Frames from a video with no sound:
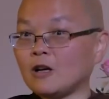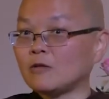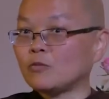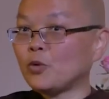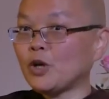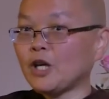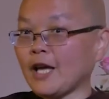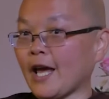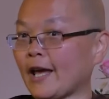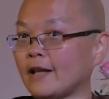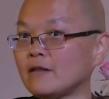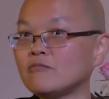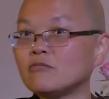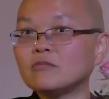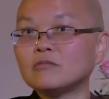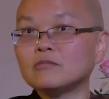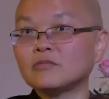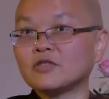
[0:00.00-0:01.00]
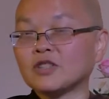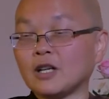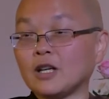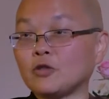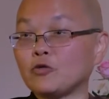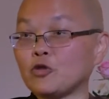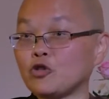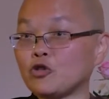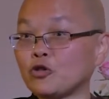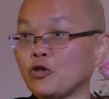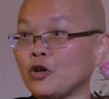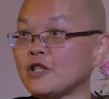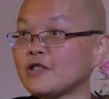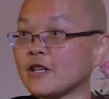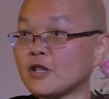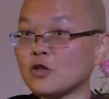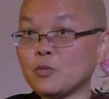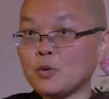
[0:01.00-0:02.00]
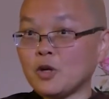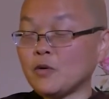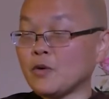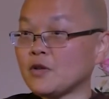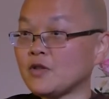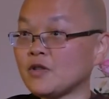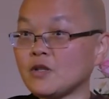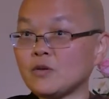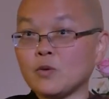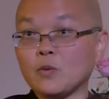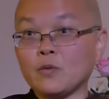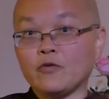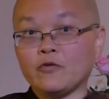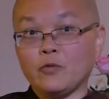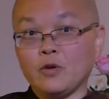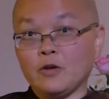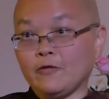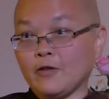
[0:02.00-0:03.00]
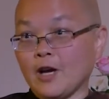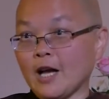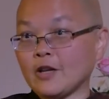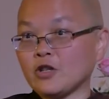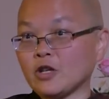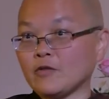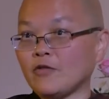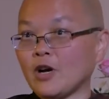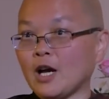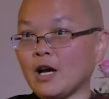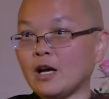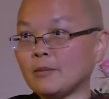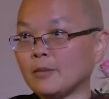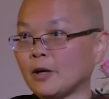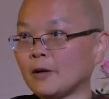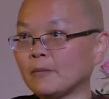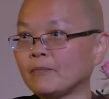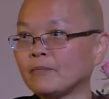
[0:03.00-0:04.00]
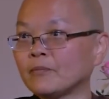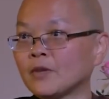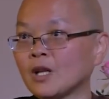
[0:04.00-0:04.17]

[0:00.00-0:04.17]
weekend retreat experience is with Ayya Vayama.